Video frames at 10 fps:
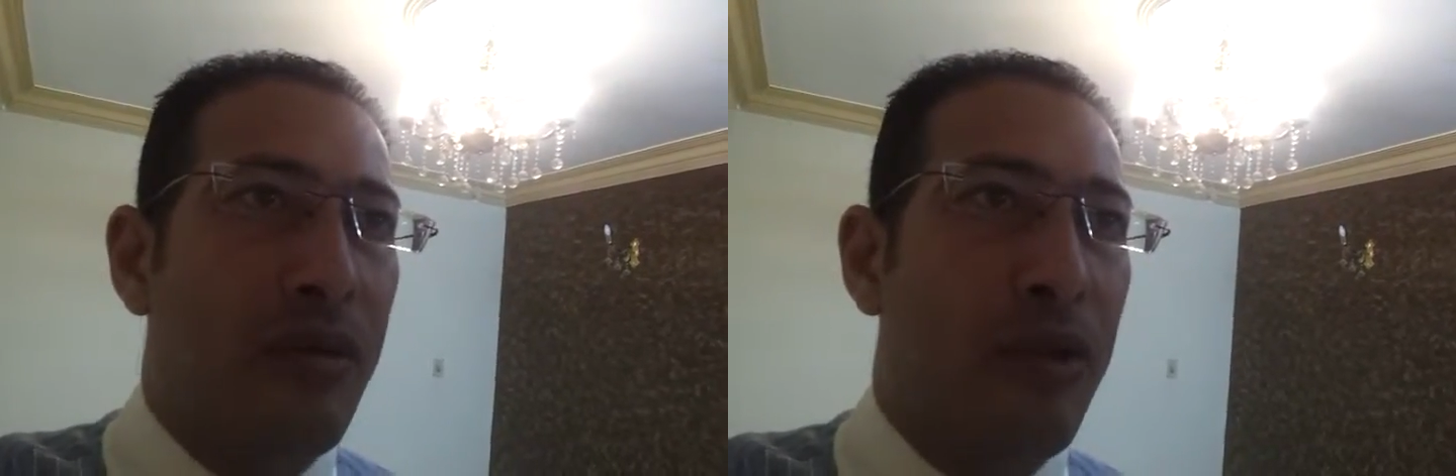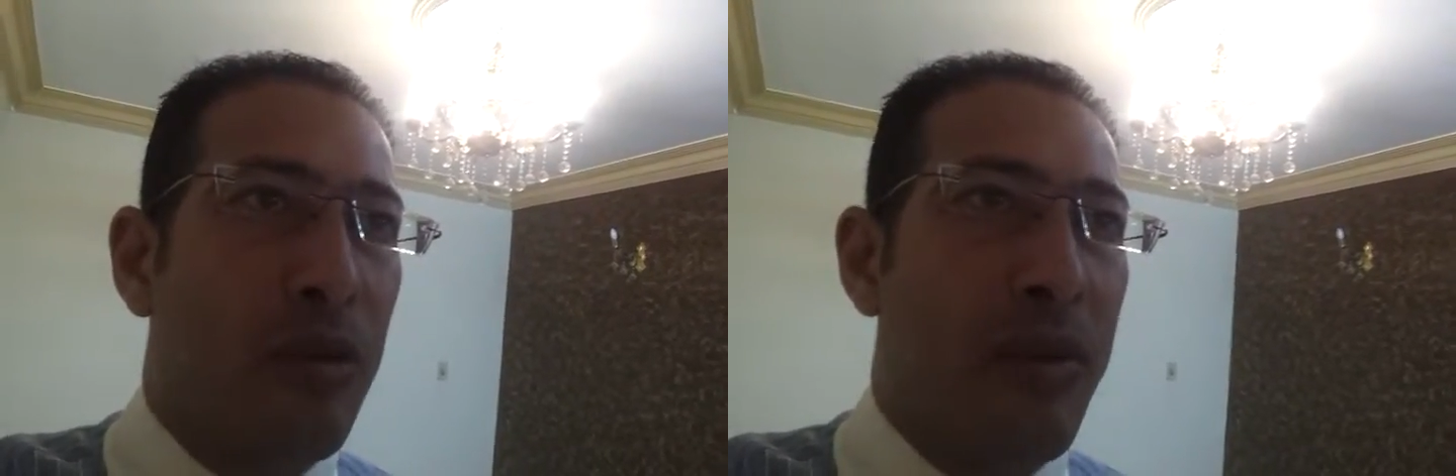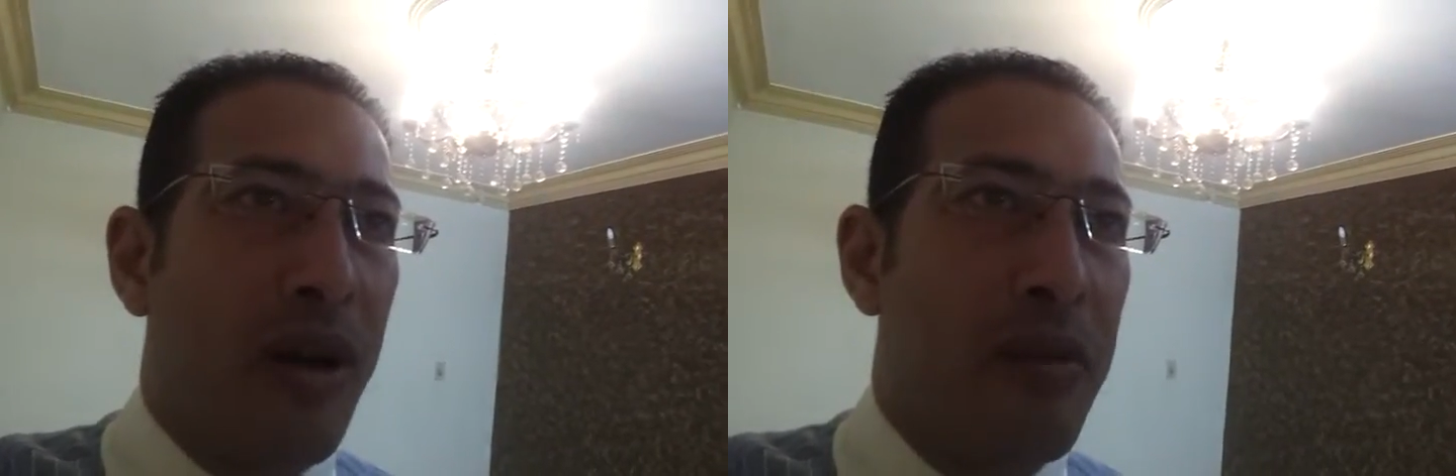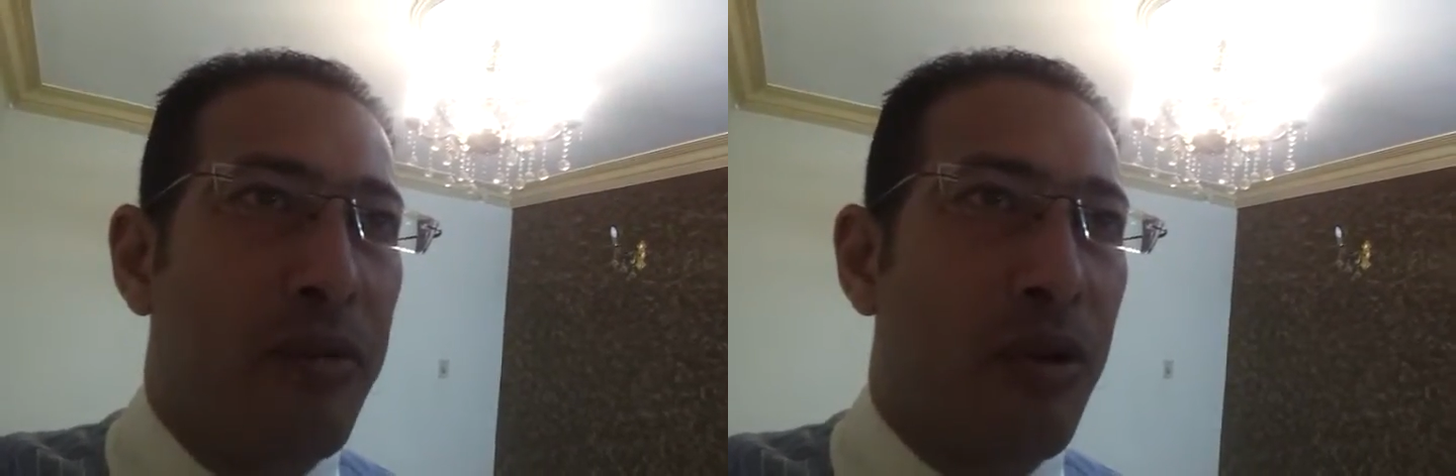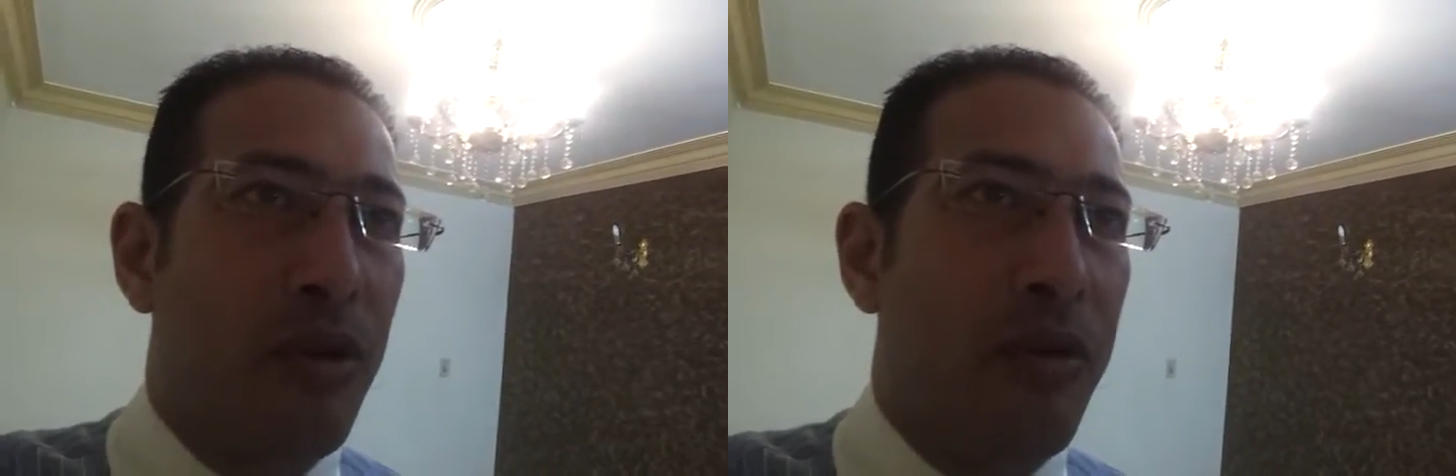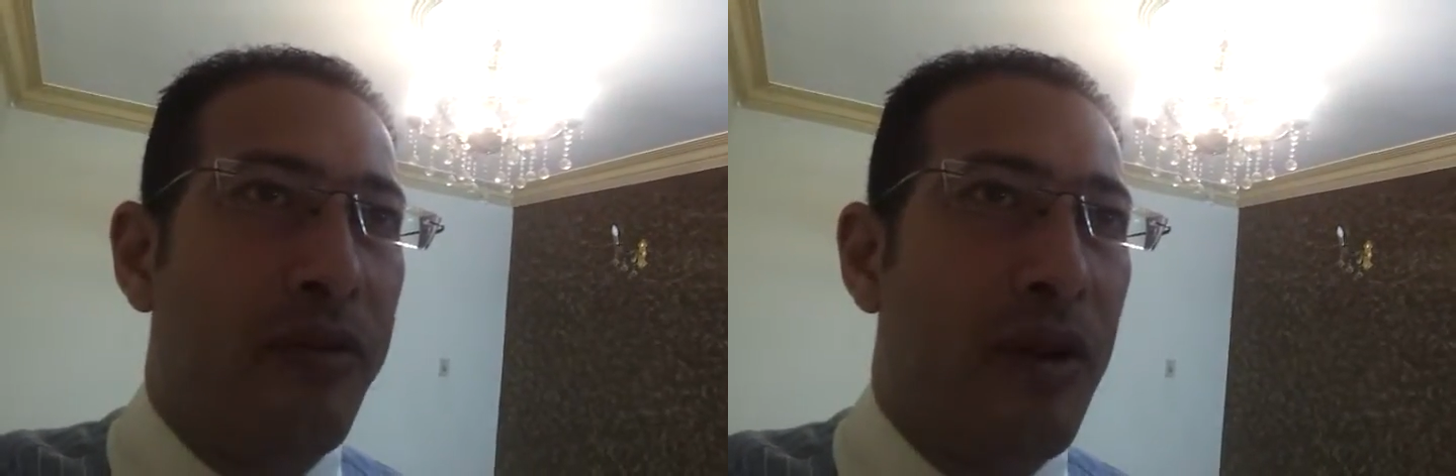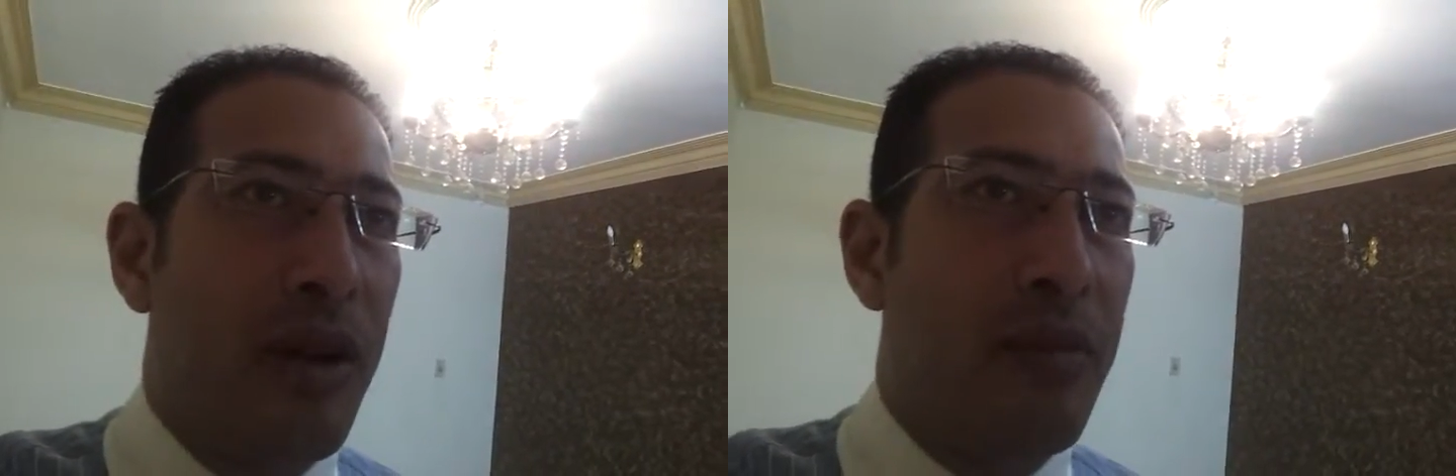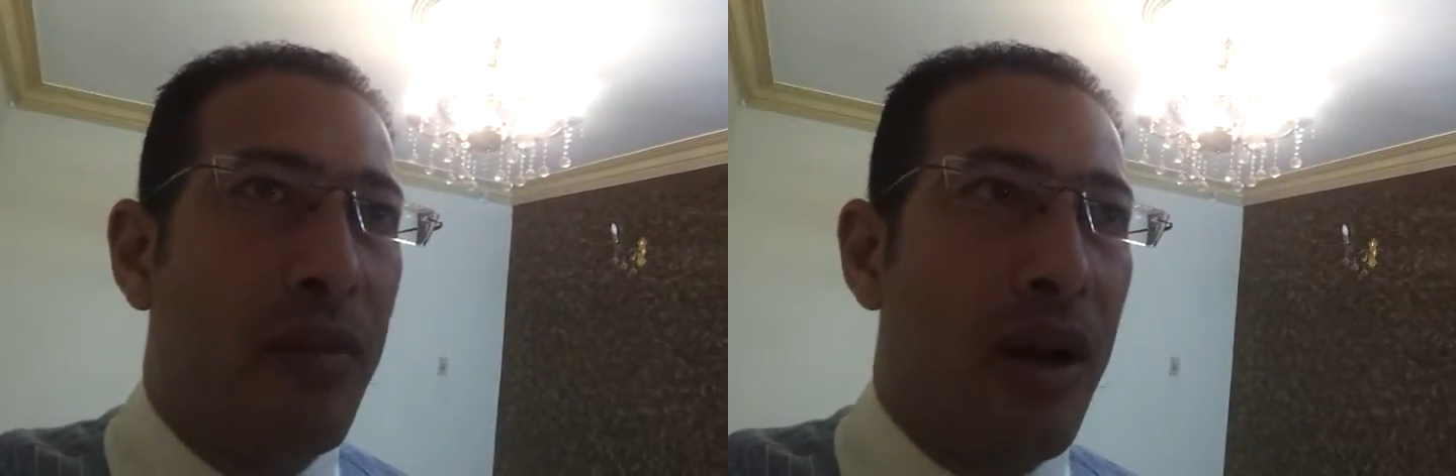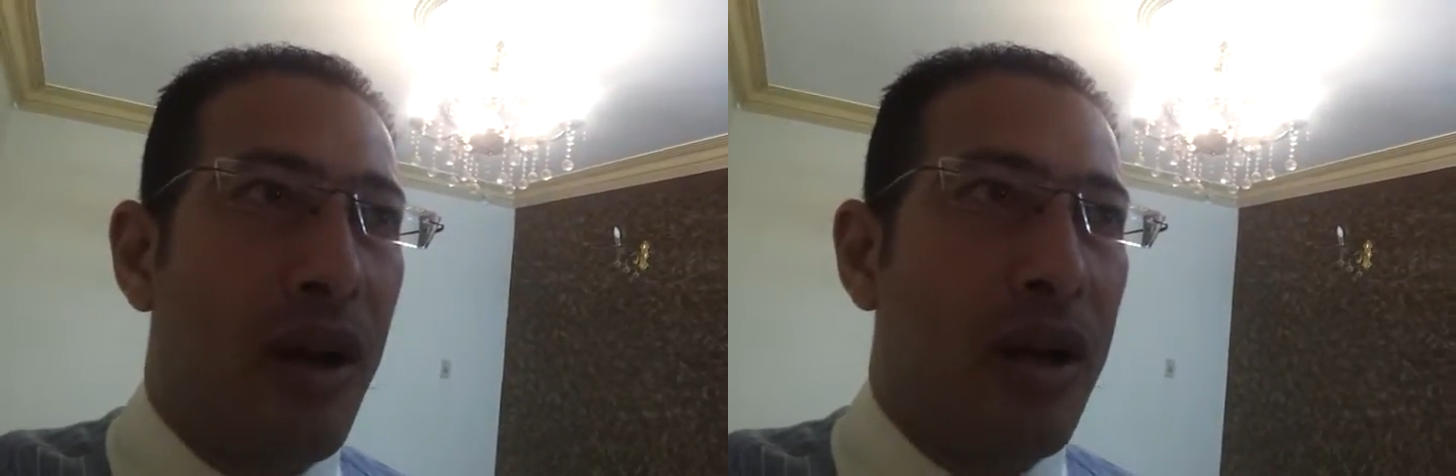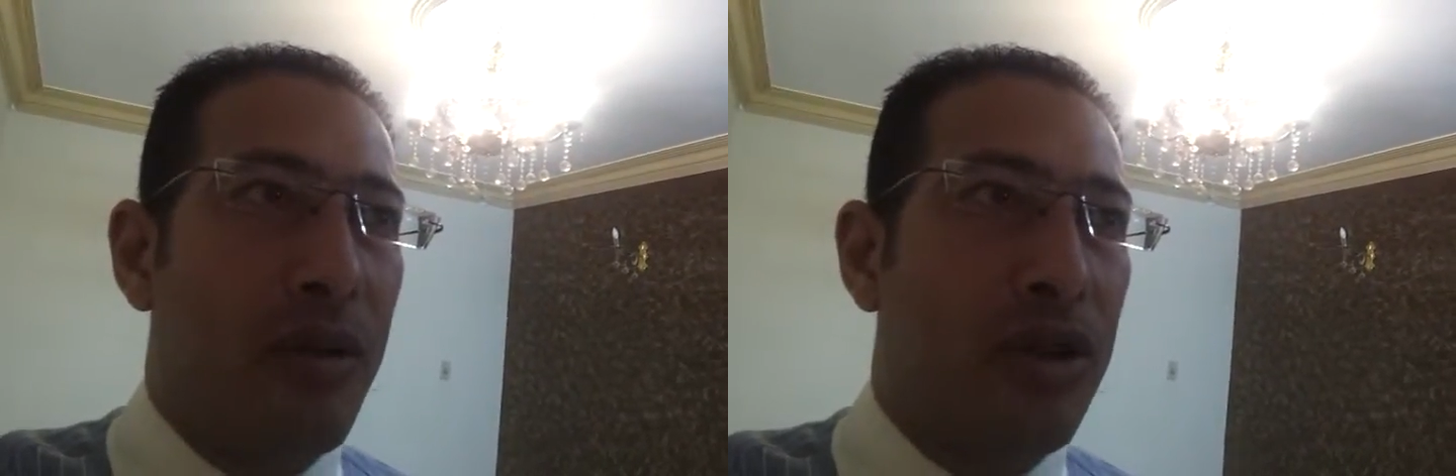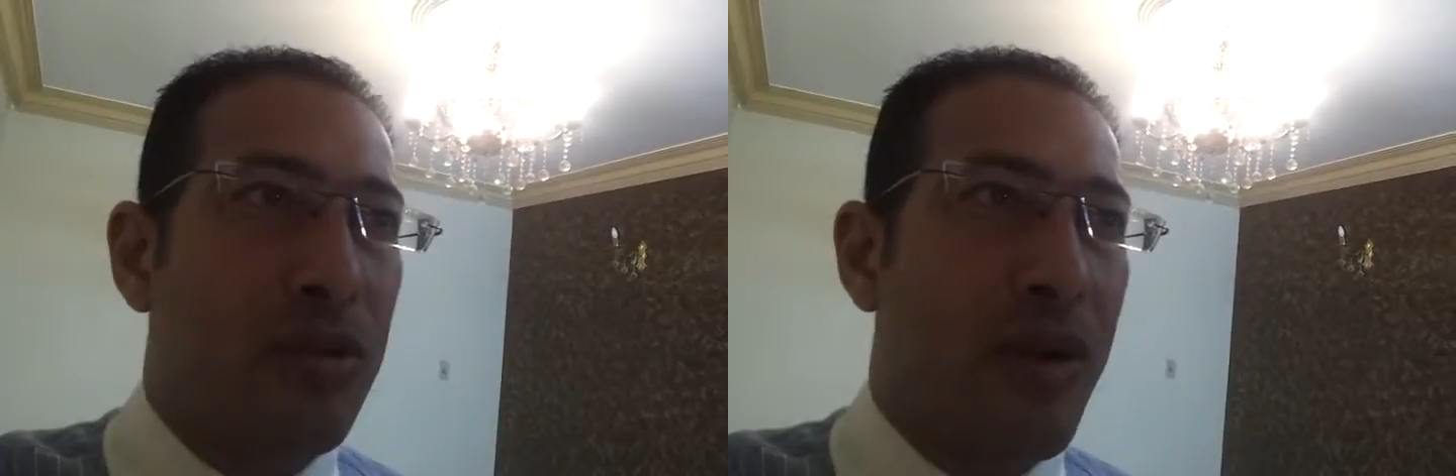for my improve my language,